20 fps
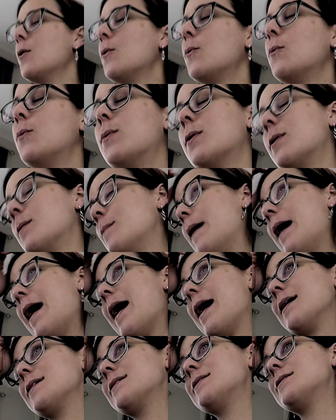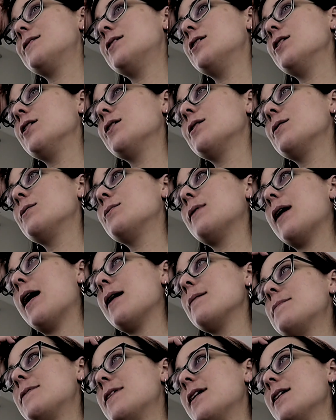We're back to
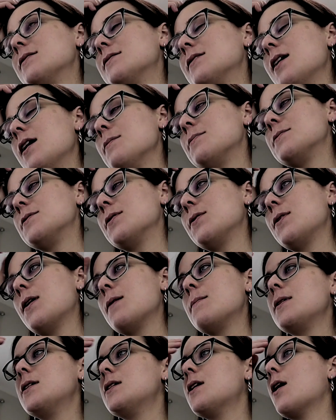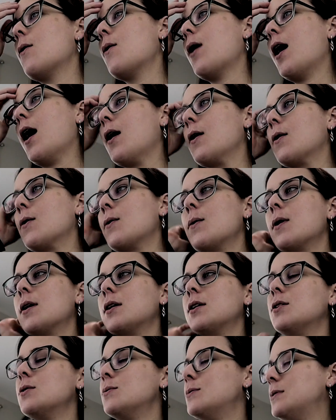wrap things up. So let me know how
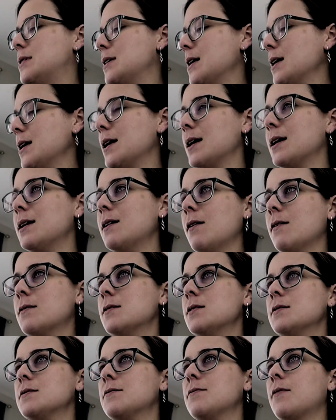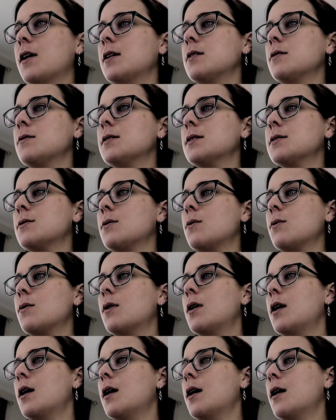you did on this final
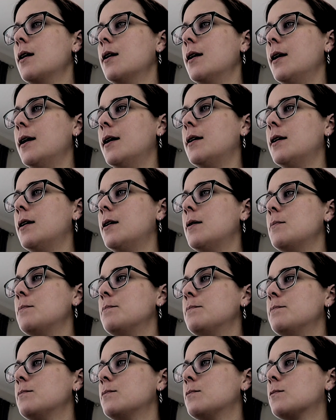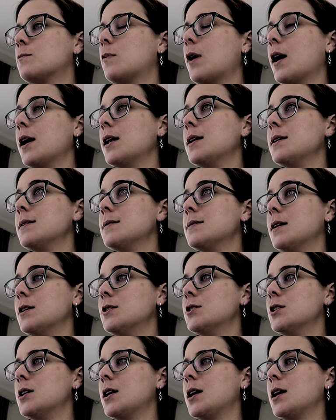little um, writing
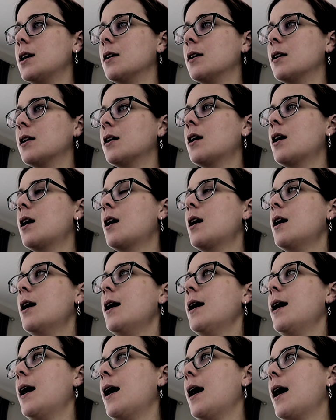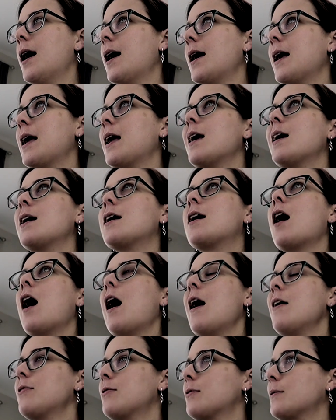session here. I
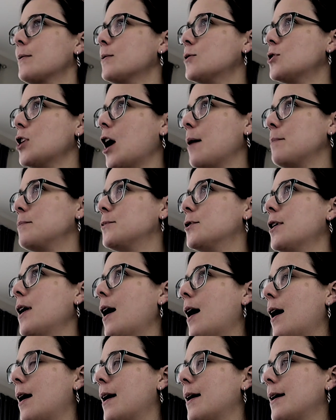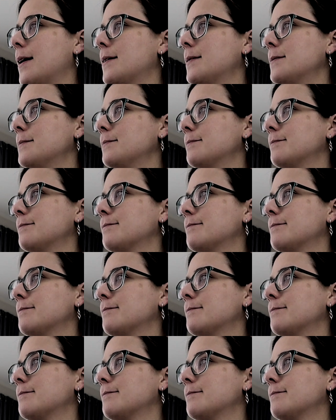got through chapter nine.